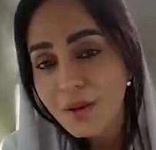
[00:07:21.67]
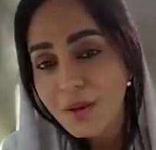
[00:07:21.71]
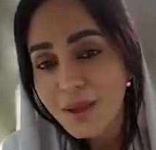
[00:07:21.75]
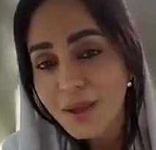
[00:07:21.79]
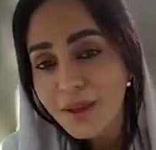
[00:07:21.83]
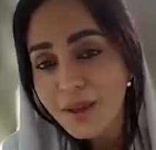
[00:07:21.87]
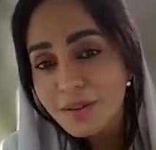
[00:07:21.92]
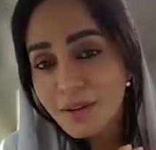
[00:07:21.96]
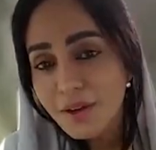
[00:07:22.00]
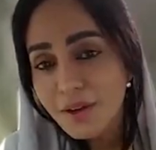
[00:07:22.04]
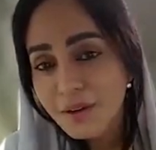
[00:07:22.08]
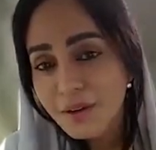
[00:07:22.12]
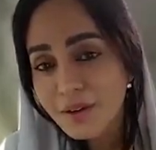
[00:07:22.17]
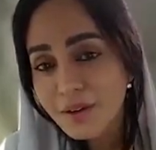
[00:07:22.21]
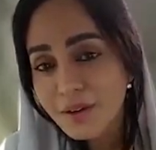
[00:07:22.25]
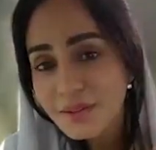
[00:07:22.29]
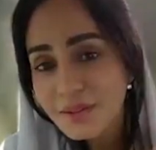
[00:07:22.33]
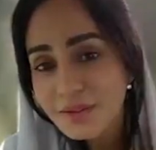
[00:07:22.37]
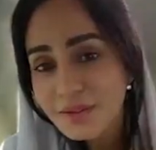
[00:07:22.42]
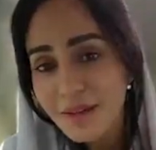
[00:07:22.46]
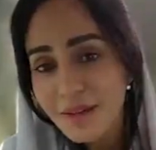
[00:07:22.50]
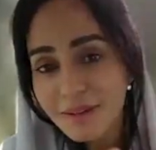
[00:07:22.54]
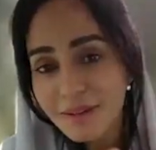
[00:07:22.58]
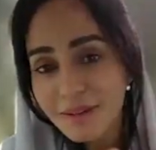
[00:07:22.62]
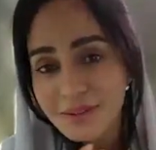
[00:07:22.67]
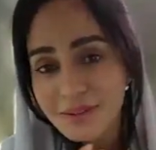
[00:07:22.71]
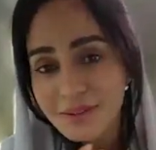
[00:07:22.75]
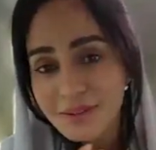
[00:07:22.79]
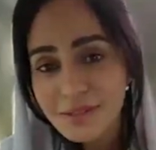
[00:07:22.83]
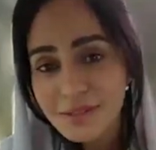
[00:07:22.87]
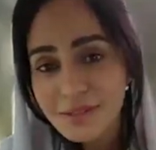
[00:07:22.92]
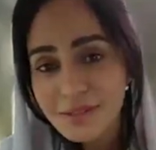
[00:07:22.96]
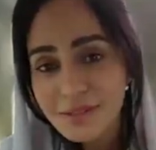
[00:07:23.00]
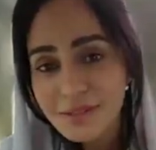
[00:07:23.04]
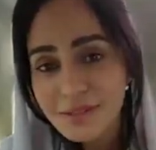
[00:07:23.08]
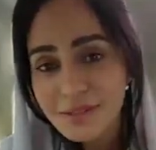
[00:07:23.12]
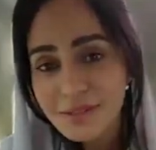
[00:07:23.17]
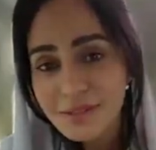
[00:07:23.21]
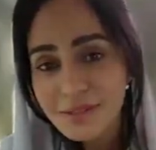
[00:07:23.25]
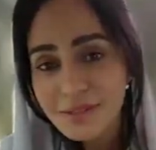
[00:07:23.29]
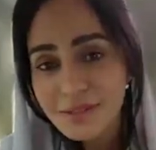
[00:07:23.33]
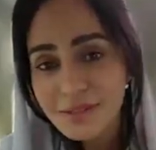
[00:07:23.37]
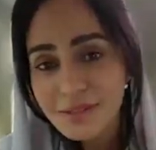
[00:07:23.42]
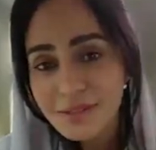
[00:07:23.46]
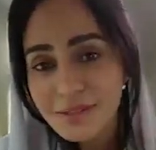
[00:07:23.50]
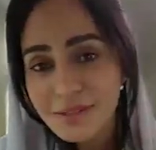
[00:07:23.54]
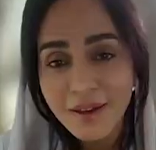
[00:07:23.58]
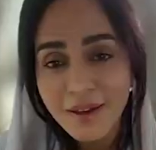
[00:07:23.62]
we will inherit, and some of
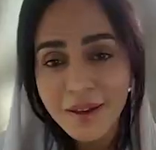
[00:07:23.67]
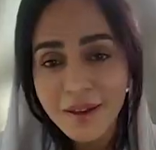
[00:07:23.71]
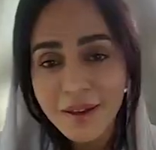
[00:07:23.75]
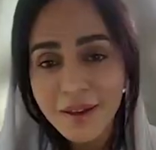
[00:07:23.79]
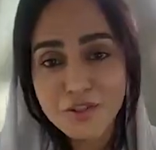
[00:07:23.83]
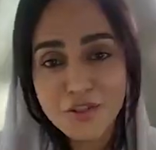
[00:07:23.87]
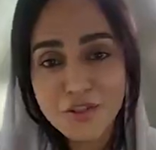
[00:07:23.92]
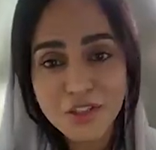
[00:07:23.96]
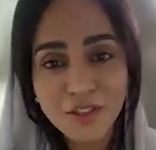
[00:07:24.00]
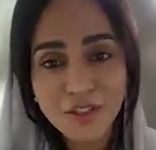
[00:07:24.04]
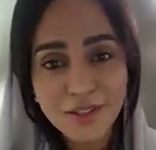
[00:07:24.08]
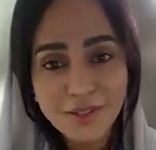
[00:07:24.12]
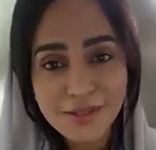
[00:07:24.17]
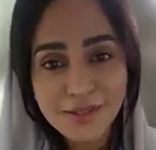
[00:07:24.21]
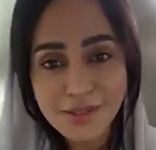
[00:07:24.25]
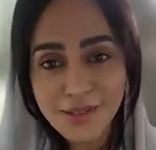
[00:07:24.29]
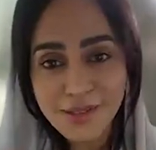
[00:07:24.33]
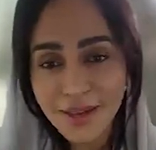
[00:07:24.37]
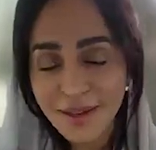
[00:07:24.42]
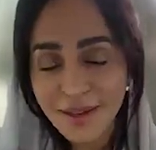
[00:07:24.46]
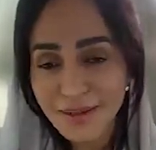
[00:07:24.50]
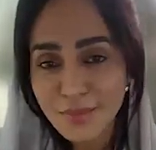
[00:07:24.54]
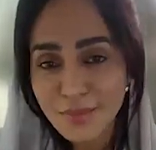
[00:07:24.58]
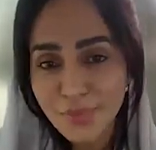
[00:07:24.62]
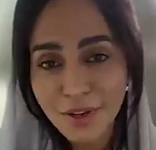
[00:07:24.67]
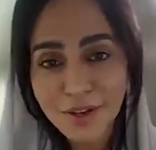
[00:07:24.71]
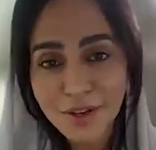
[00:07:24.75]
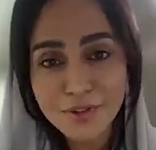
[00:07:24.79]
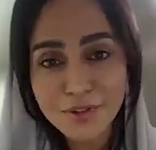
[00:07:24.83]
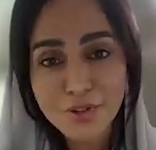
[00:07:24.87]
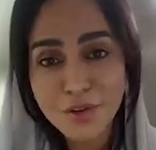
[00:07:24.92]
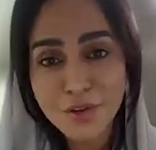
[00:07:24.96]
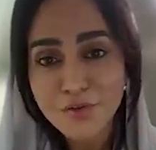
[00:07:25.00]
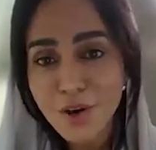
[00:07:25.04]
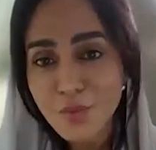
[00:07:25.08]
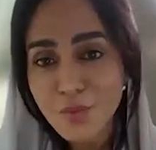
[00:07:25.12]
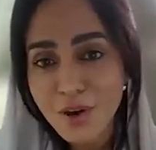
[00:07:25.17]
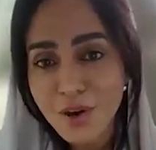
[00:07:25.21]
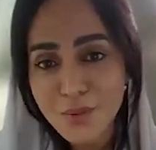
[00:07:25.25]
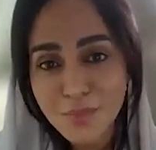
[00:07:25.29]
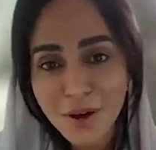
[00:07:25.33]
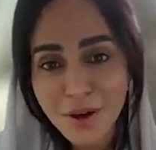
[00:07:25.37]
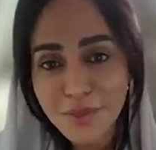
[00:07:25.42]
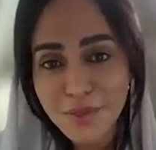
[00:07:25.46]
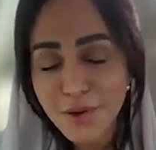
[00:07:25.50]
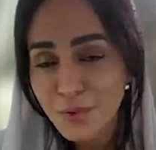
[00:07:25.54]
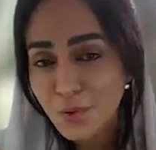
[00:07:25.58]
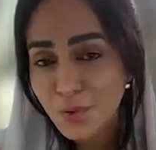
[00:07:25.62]
the genes and blood of
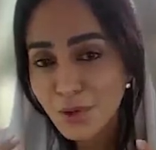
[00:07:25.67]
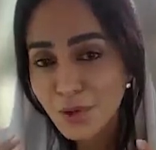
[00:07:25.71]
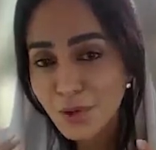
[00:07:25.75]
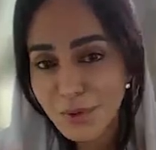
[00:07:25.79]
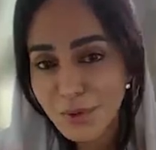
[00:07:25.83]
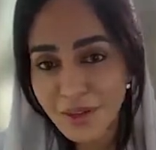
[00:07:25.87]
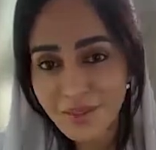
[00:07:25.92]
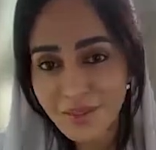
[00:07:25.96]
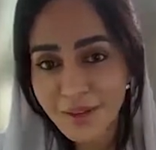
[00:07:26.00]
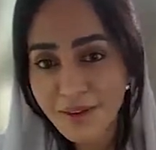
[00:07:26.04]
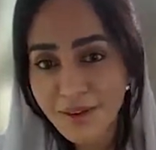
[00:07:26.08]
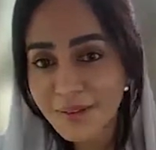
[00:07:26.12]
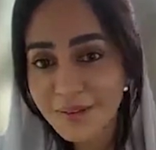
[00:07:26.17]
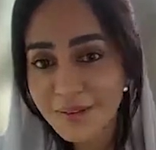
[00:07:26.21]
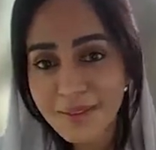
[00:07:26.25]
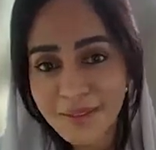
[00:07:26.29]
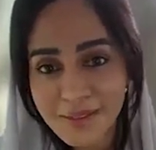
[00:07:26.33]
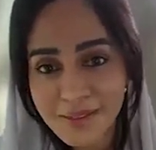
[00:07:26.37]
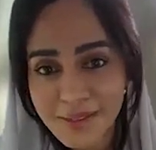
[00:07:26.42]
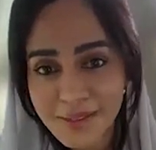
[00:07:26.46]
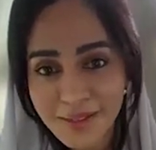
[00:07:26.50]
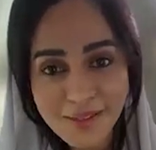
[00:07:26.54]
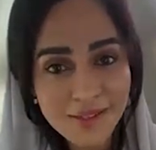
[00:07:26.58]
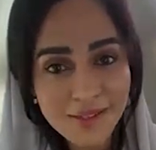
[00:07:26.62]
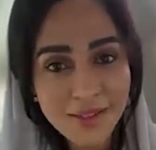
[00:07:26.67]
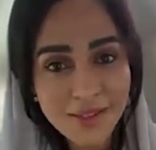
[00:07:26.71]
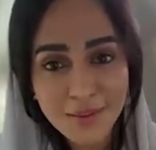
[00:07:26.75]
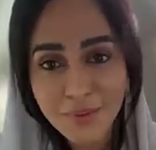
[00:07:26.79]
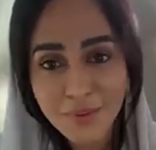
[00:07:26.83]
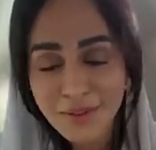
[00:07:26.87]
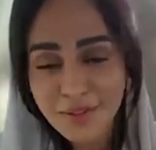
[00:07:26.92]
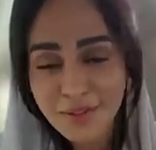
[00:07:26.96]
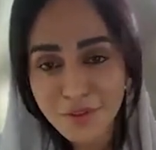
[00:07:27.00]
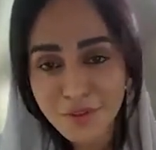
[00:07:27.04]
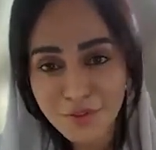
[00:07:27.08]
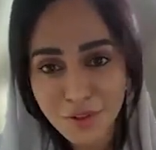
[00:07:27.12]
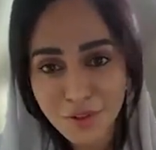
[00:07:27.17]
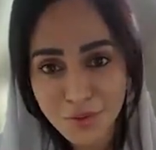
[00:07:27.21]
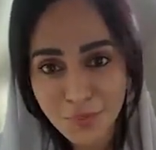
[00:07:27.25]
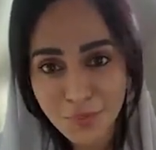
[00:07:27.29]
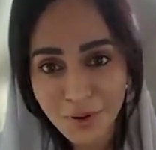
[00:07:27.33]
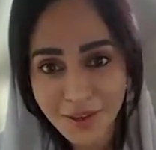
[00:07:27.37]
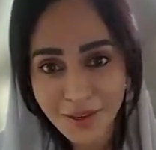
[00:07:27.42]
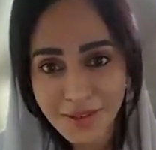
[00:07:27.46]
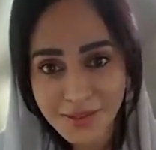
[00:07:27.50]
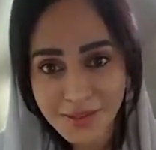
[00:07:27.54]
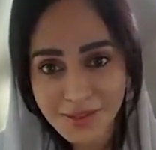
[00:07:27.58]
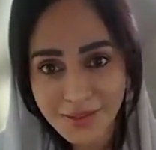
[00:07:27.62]
our mother will be there in the system in
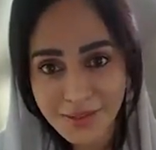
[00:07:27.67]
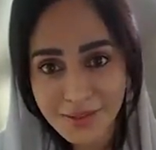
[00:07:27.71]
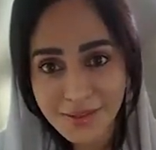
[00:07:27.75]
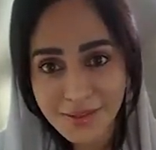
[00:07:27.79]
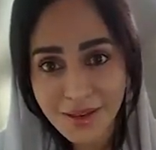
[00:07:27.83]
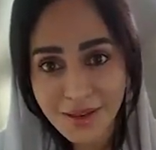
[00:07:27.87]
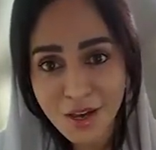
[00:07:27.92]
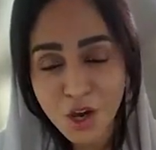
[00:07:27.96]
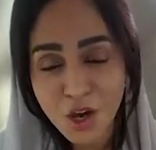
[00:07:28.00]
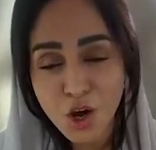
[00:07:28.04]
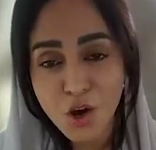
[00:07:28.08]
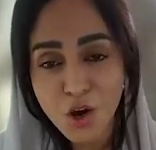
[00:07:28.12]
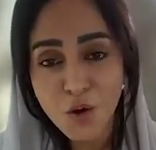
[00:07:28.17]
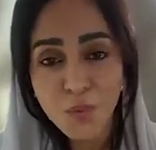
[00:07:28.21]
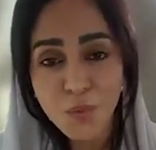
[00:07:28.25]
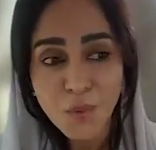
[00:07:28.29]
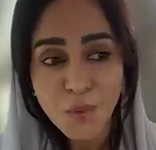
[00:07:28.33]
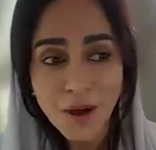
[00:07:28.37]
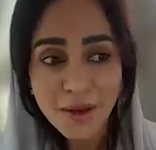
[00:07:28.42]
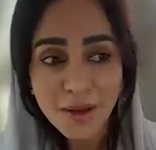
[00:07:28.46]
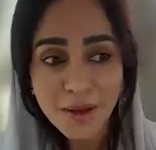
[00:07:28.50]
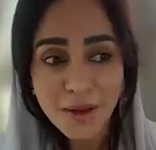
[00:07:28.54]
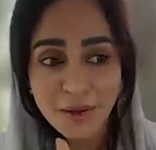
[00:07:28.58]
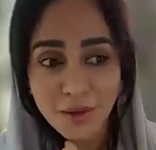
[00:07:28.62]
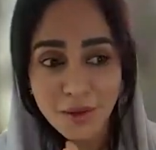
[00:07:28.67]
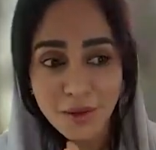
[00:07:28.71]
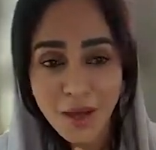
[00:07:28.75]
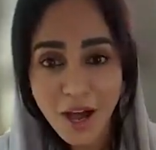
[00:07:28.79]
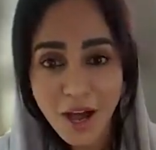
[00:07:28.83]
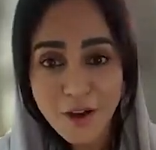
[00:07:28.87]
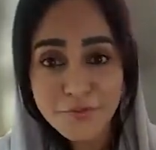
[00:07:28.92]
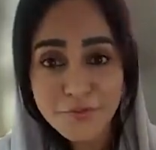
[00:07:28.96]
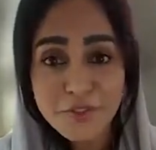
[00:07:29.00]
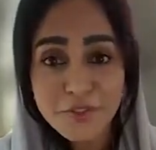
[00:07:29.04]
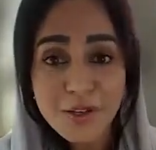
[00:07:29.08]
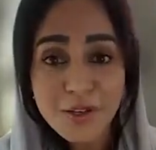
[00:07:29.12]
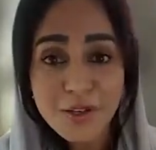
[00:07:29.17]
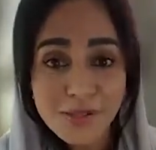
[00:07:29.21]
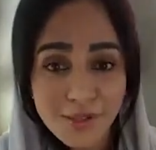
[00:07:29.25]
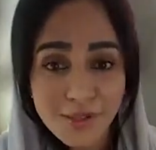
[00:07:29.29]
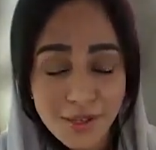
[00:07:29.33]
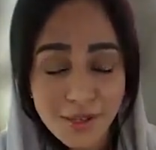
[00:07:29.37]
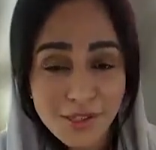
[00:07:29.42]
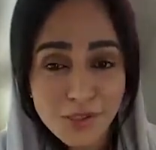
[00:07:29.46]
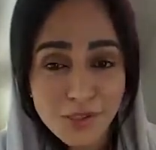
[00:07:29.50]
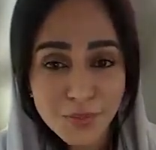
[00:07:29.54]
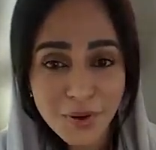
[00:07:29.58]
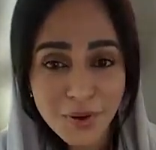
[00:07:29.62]
different places. While
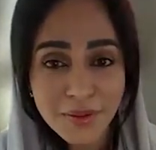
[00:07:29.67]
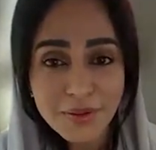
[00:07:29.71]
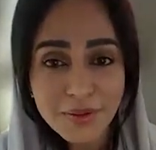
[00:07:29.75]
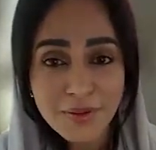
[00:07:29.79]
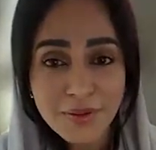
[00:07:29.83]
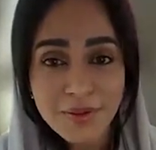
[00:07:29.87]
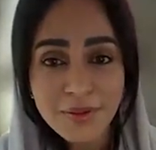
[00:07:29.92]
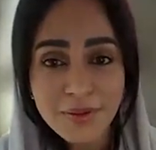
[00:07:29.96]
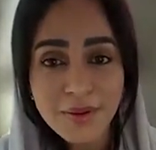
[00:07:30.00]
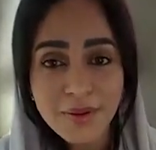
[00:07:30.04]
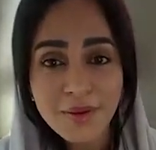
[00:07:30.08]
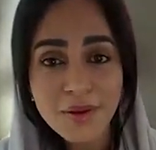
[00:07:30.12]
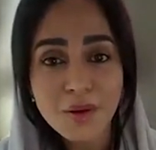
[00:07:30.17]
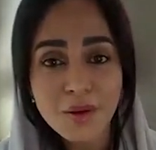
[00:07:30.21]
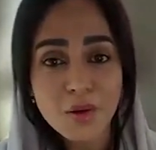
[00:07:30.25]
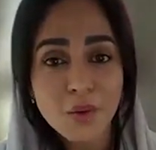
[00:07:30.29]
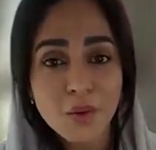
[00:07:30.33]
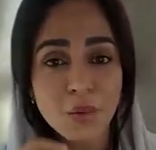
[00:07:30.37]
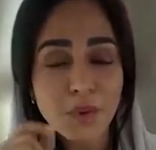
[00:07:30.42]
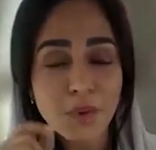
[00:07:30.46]
after 6 months,